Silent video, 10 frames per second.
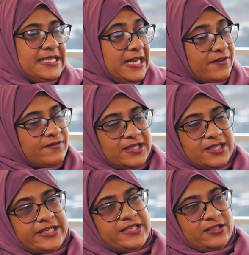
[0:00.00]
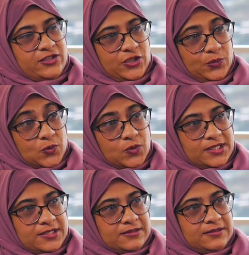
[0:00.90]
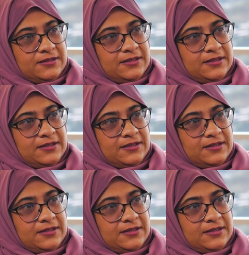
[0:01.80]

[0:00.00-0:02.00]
loved the research in water.